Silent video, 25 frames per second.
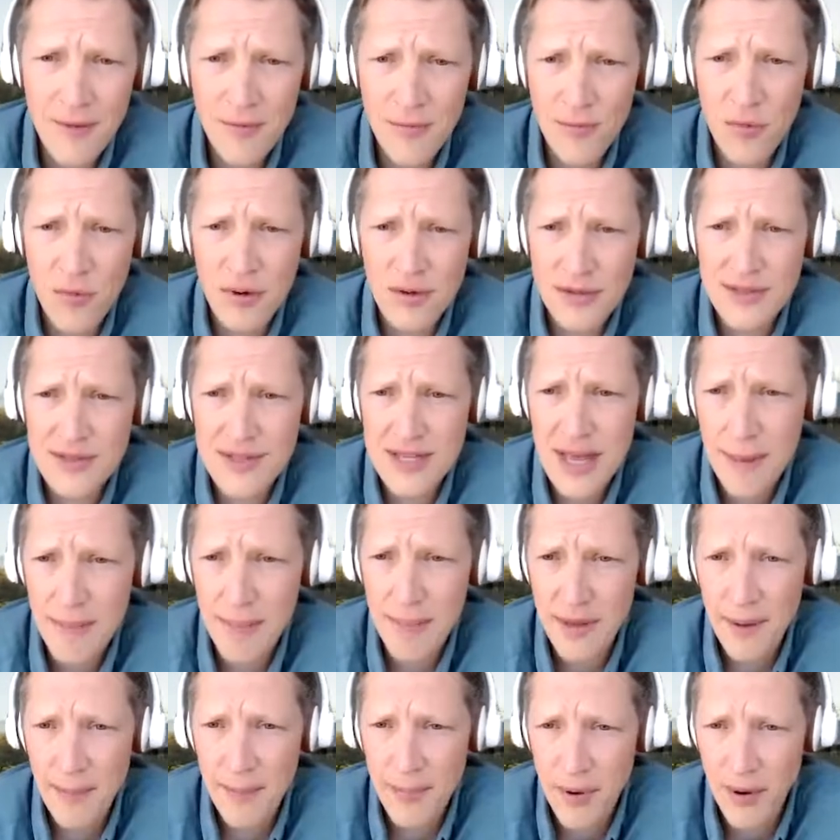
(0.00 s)
real step
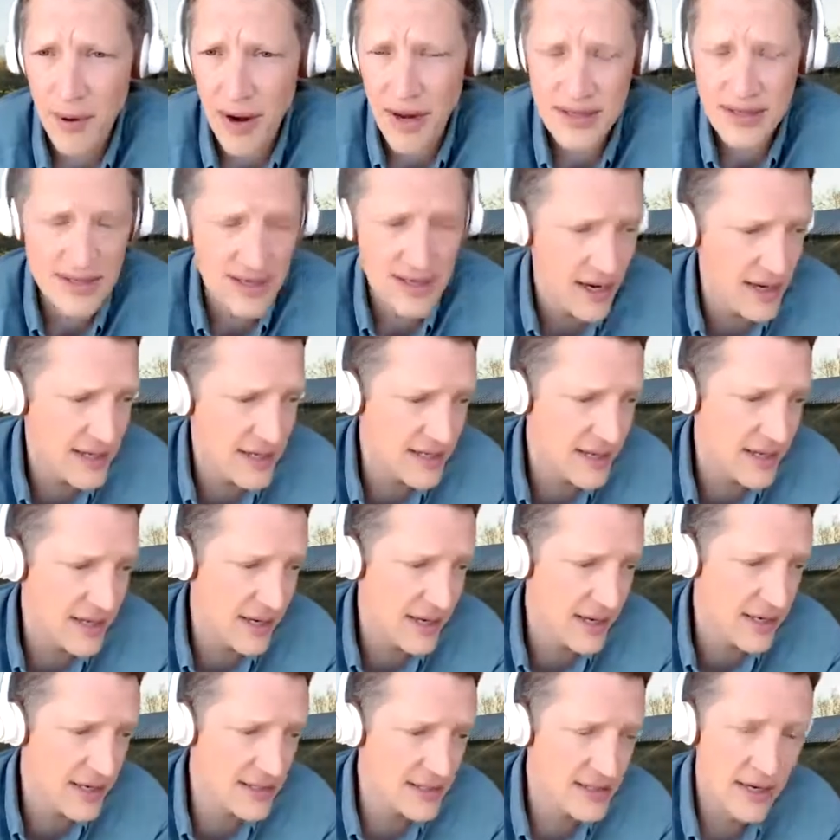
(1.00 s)
in the process
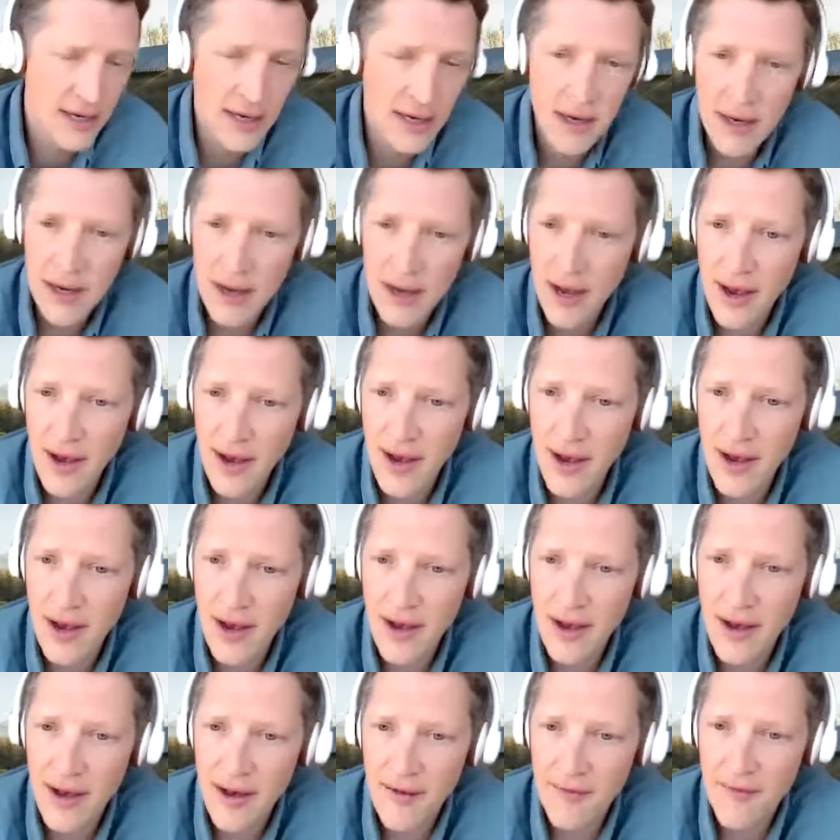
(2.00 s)
is
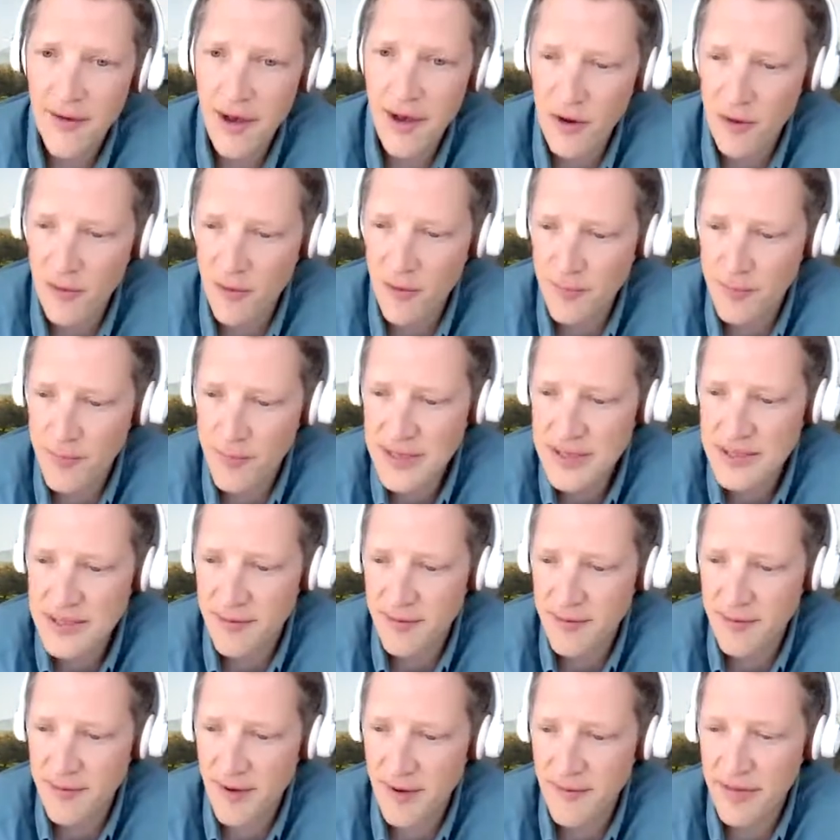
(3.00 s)
a final piece of
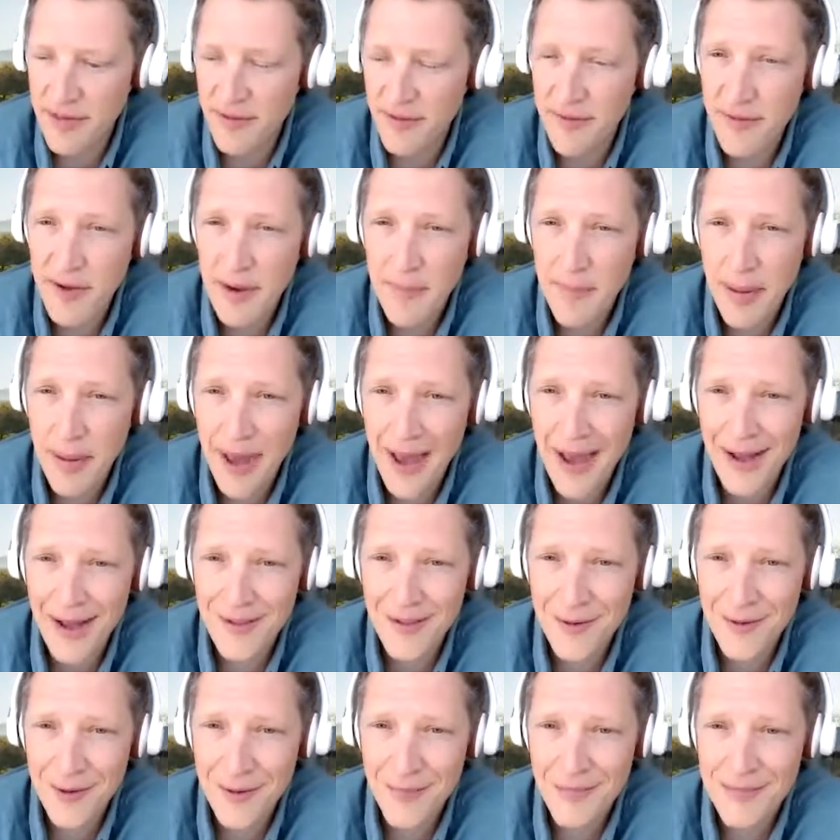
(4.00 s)
the feedback
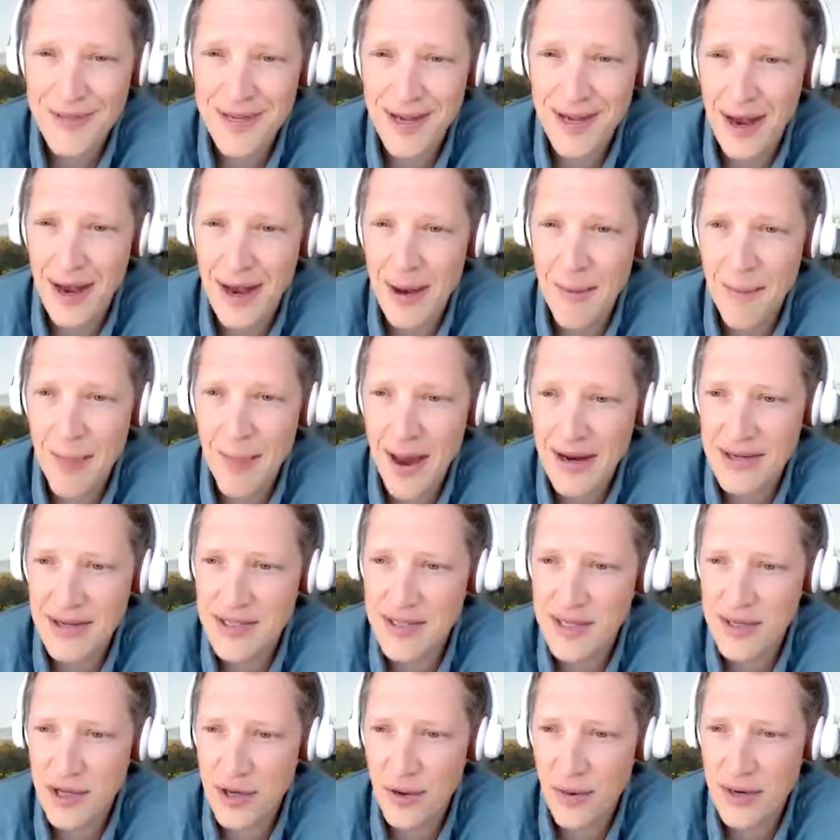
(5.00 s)
loop back
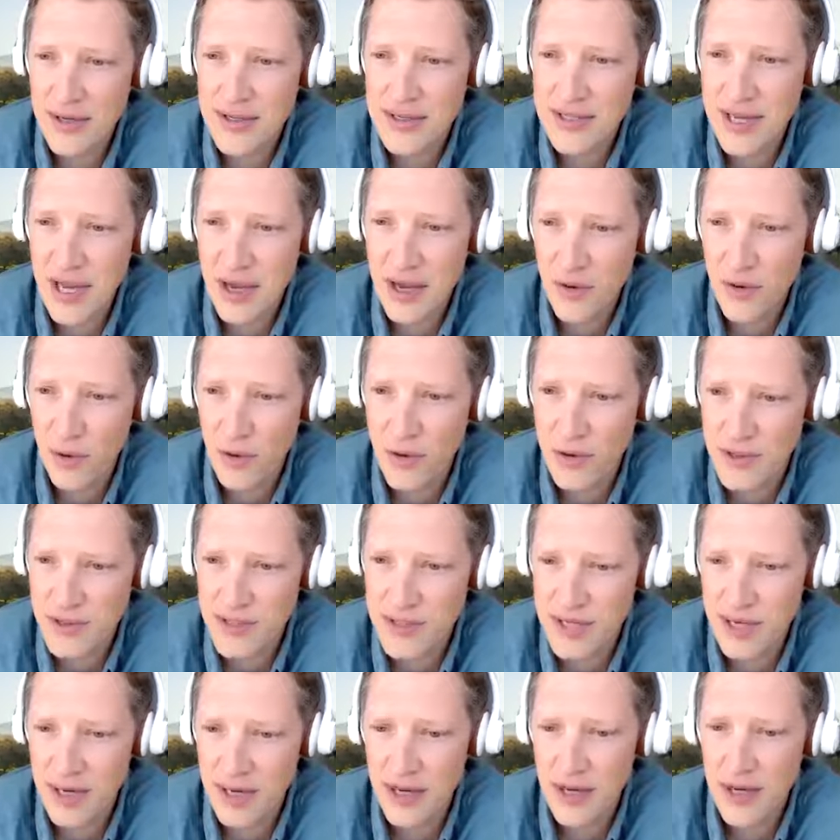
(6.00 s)
to you as stakeholders
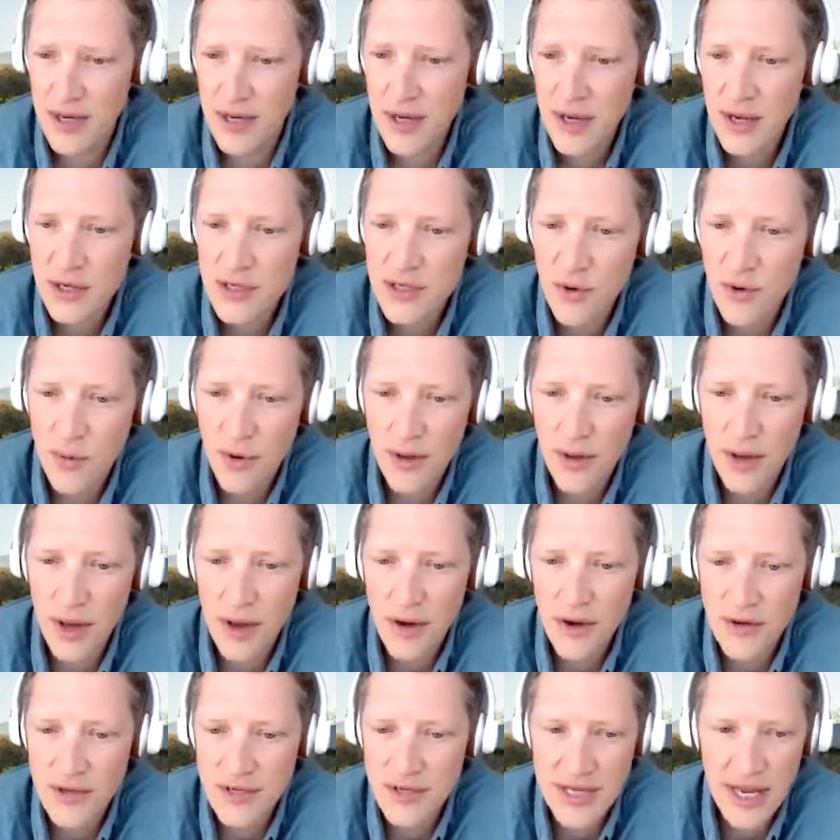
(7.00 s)
to really
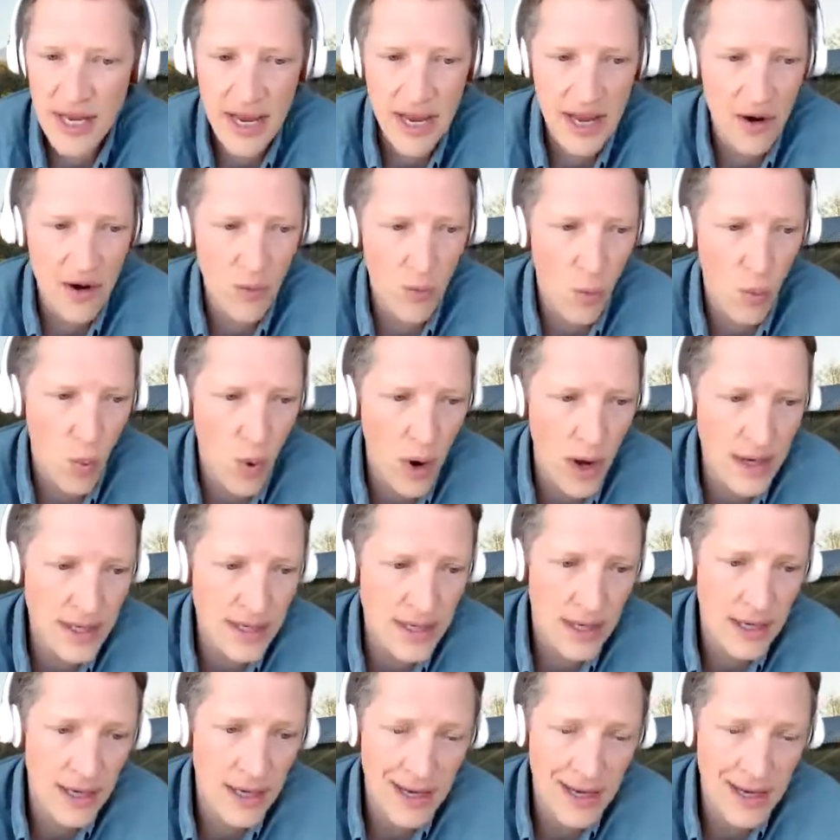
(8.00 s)
understand what